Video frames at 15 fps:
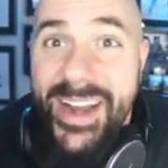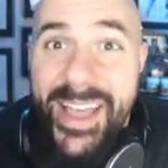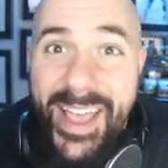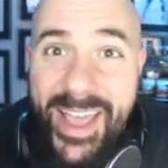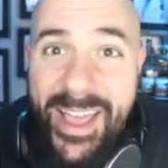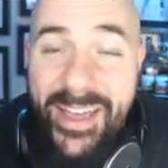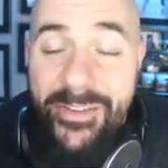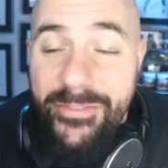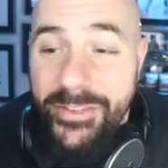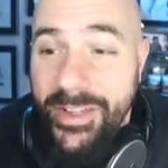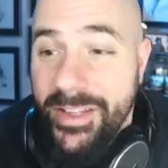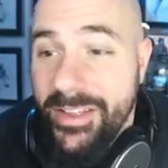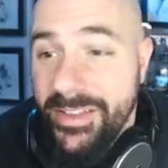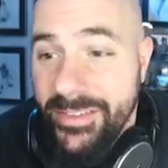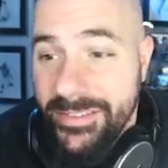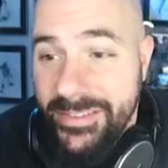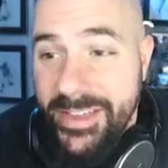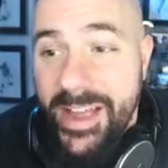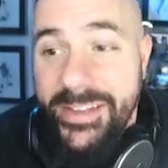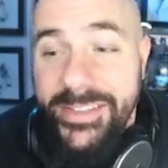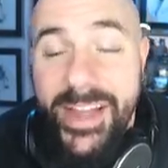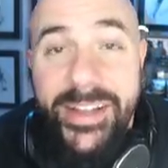have a
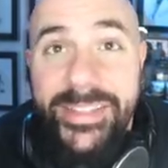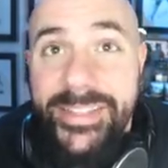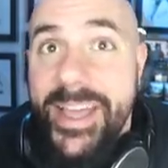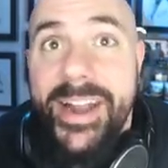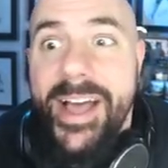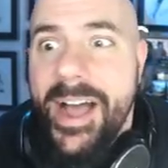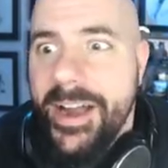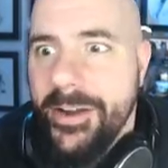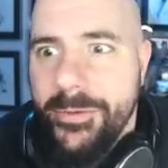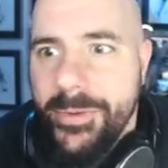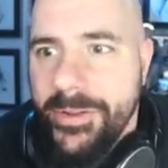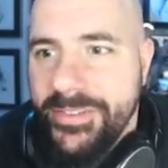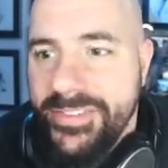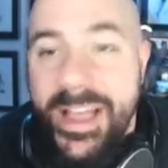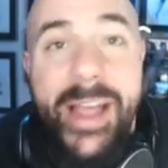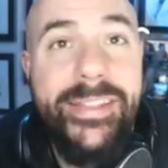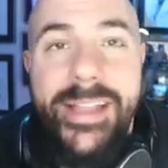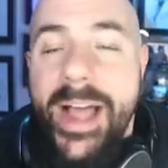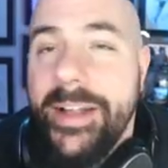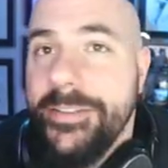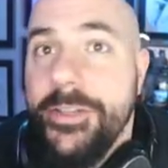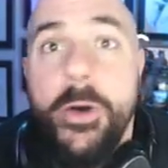sideline dead eye or a
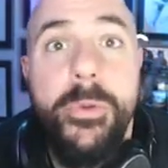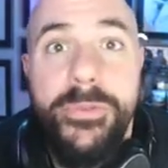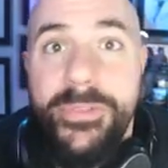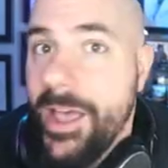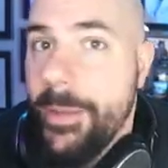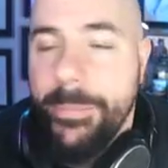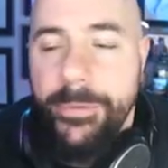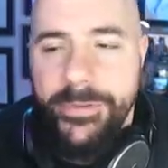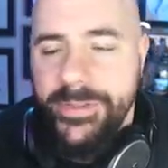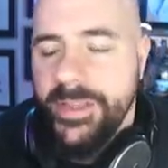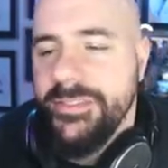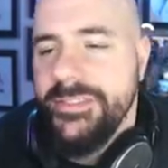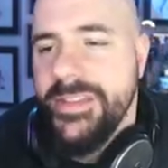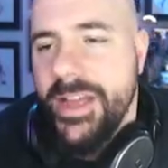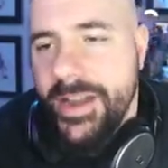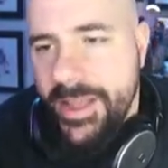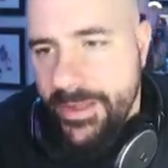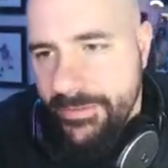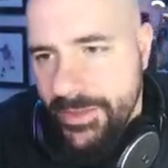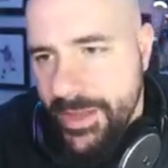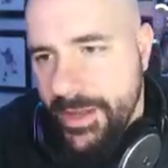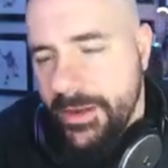sideline toe tapper. Does not
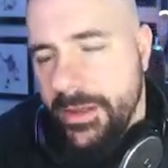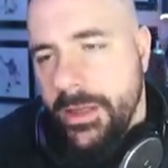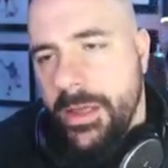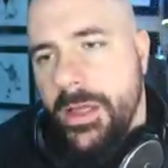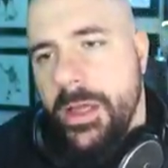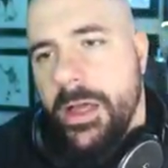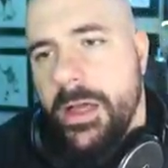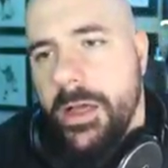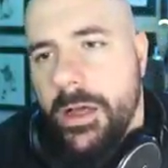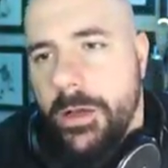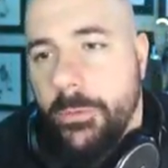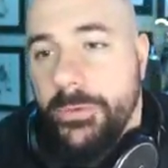have that. We